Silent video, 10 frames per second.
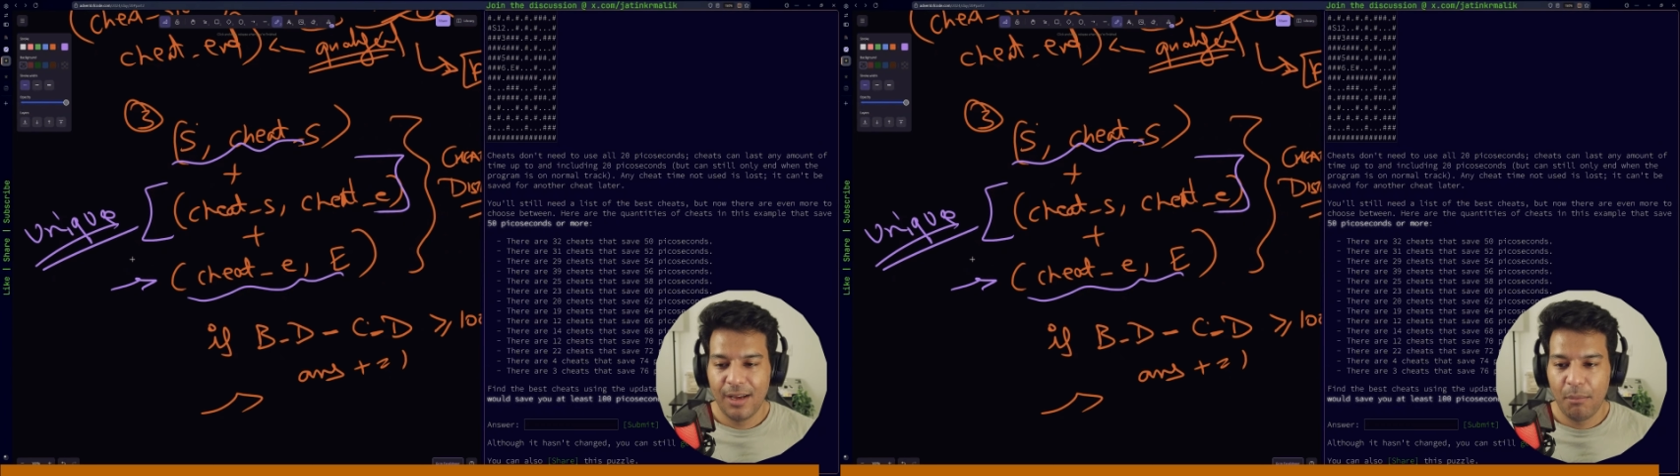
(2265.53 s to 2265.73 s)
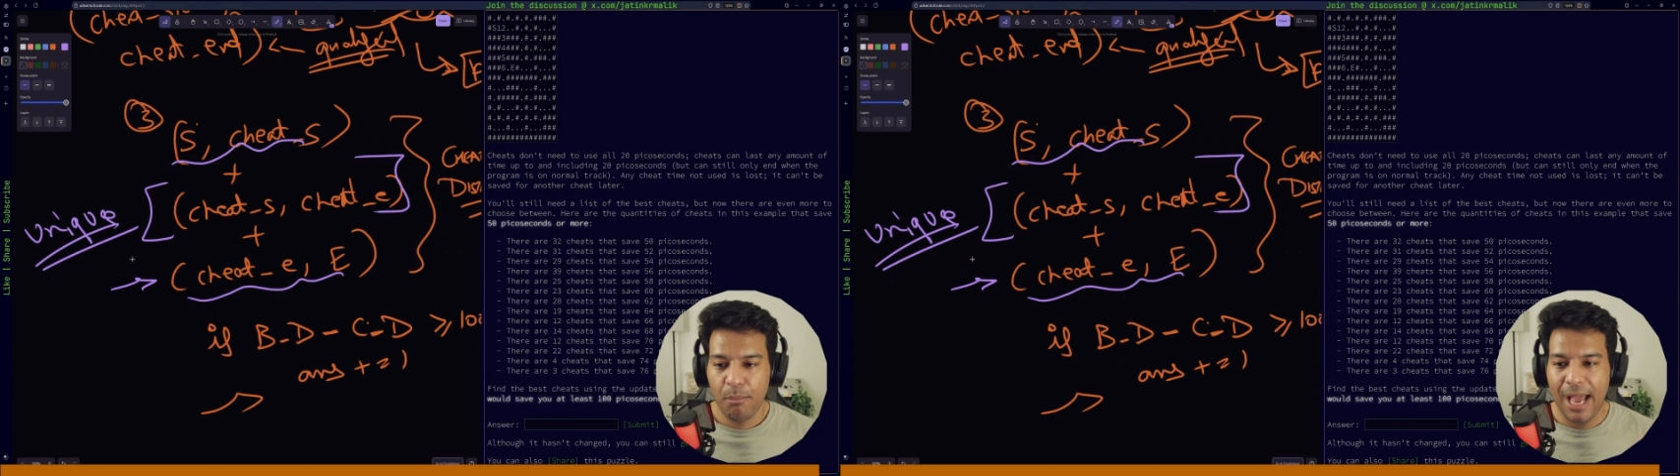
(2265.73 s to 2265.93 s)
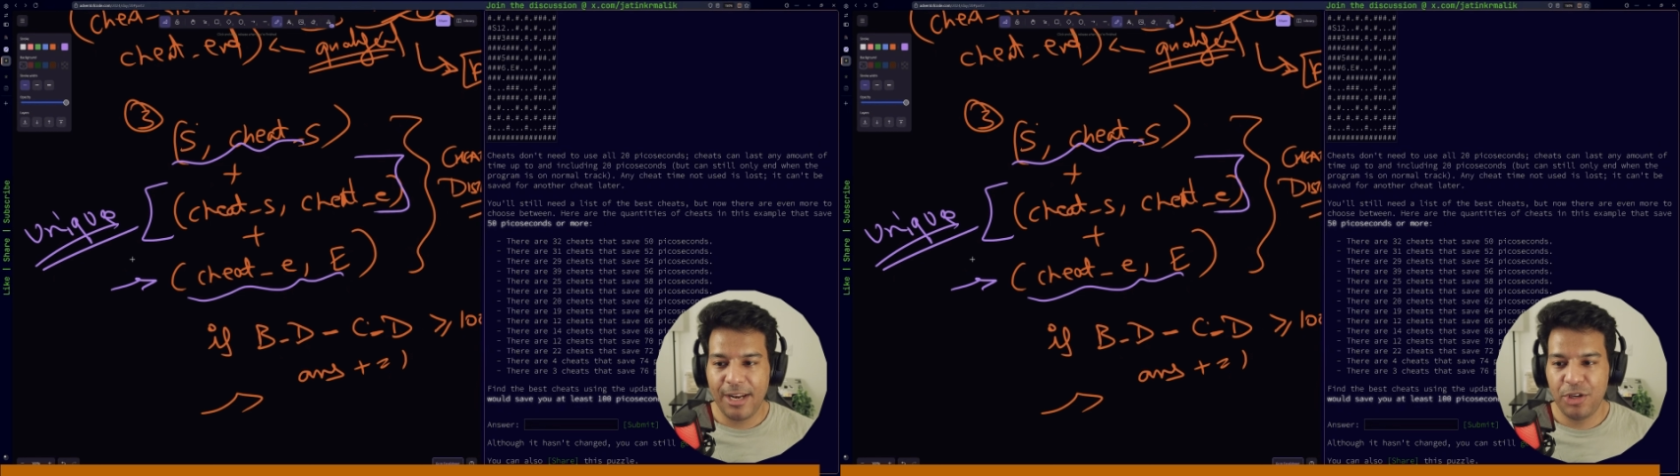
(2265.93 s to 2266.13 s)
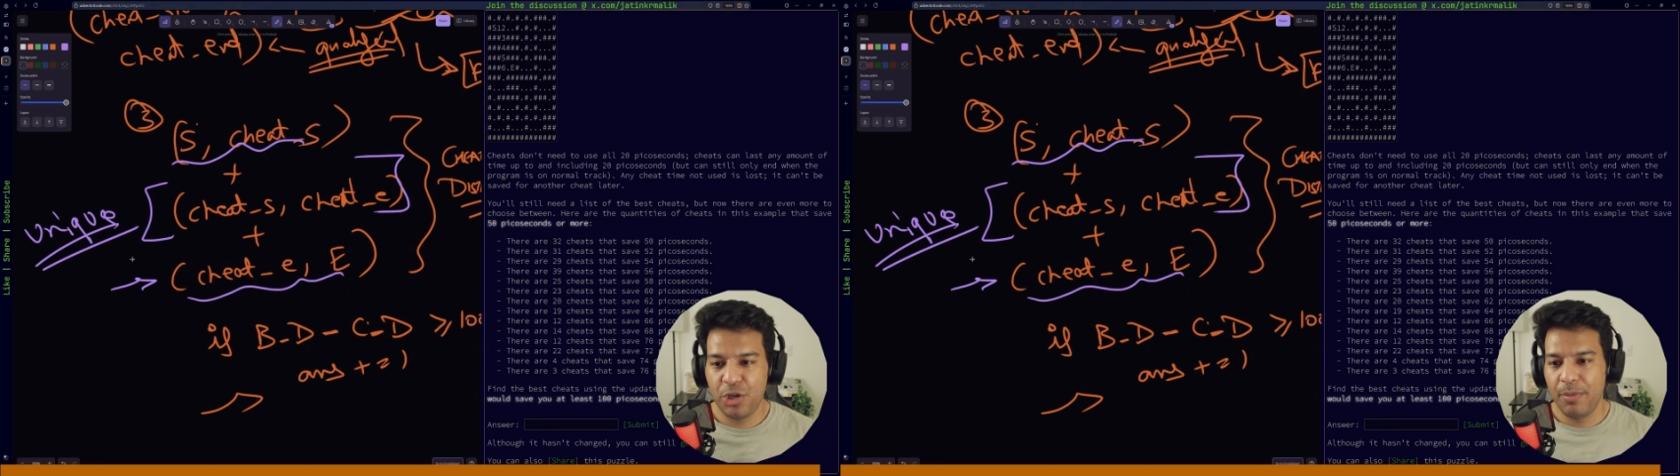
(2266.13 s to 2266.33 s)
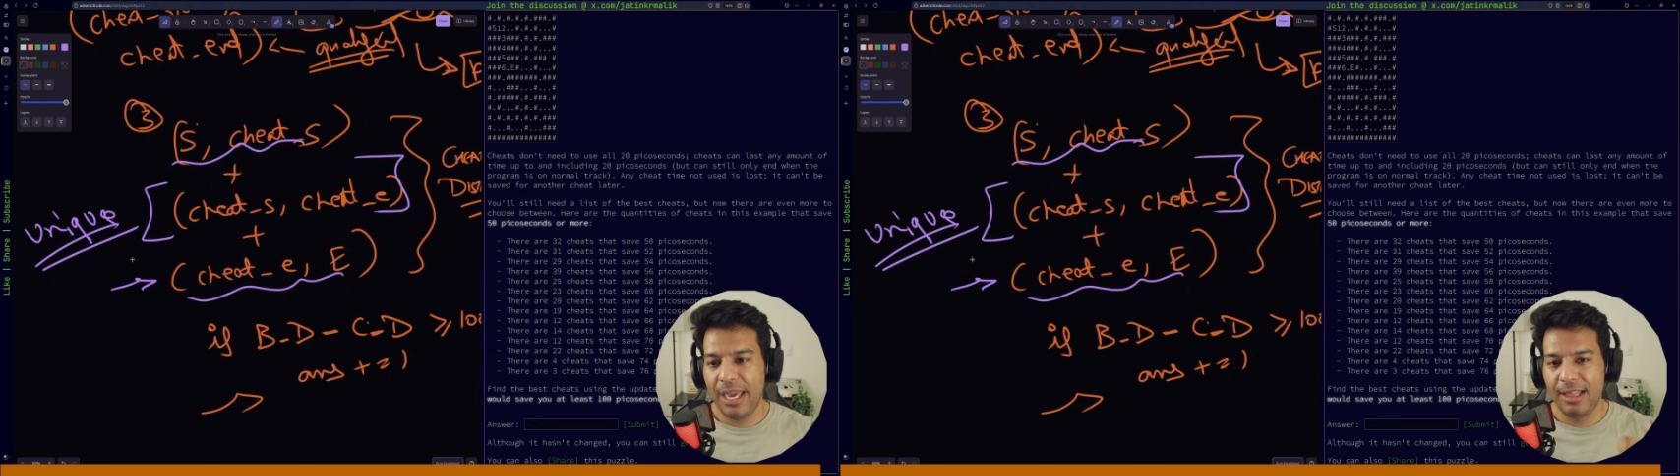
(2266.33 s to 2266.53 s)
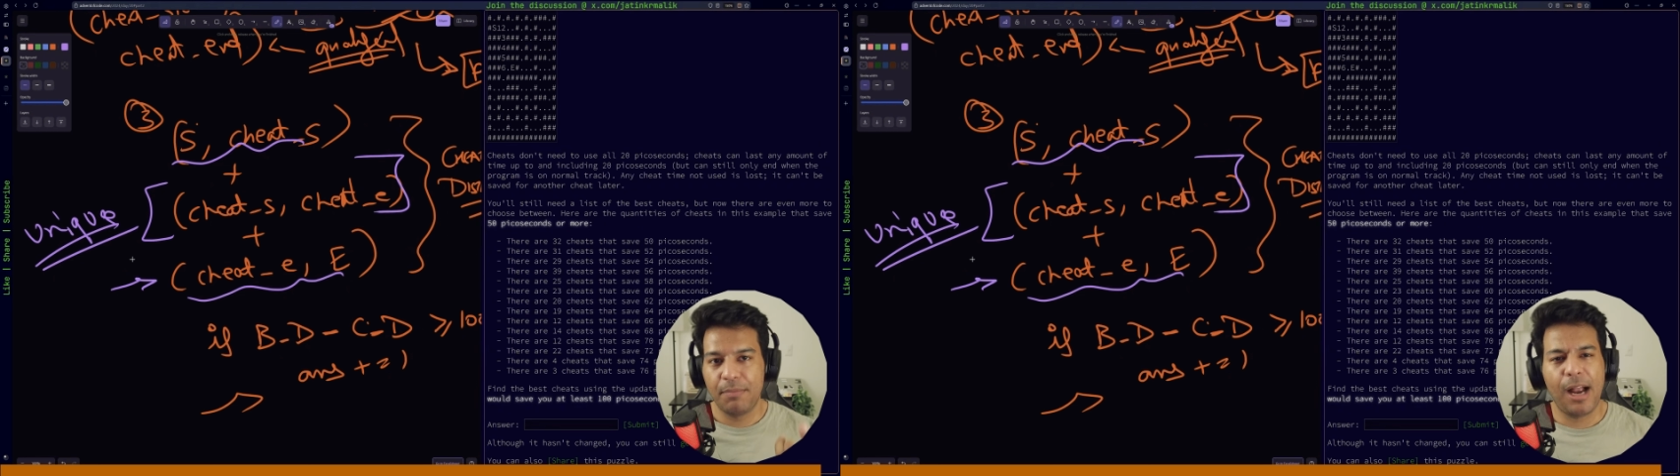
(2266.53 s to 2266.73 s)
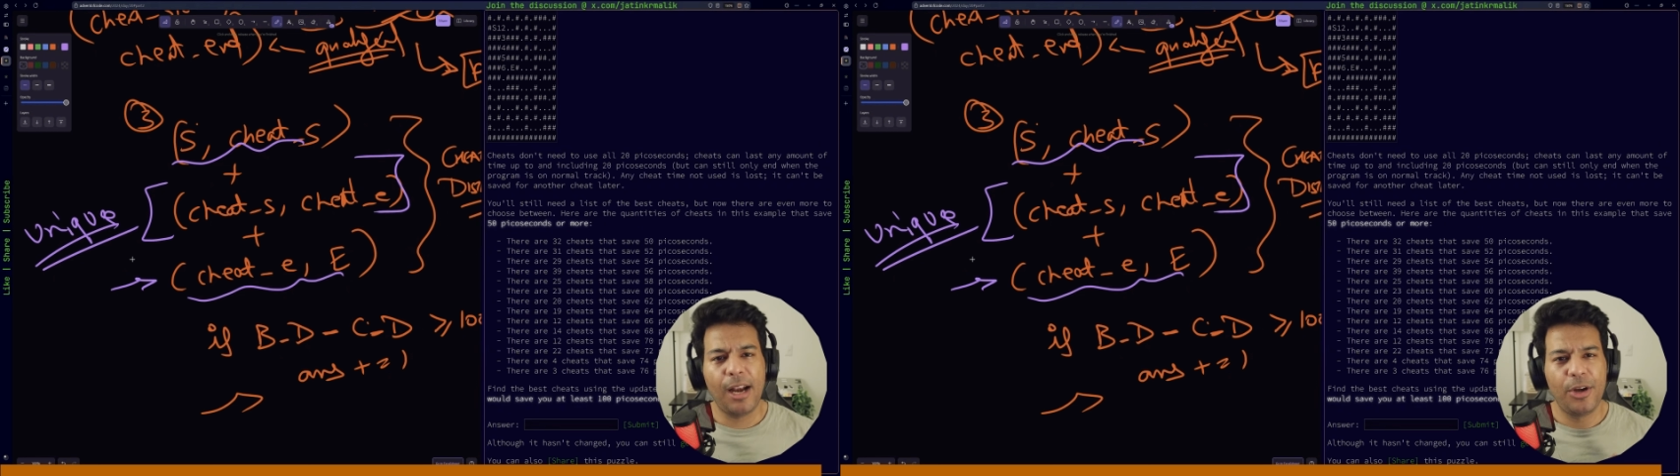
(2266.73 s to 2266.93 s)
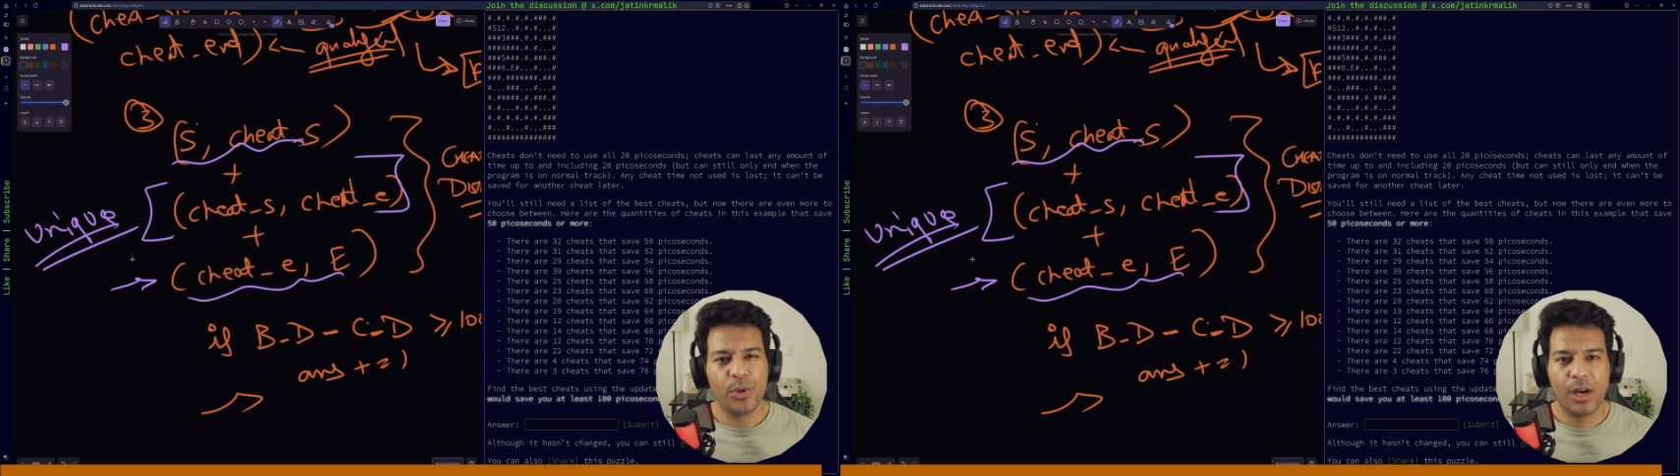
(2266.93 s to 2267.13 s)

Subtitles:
managed to make the part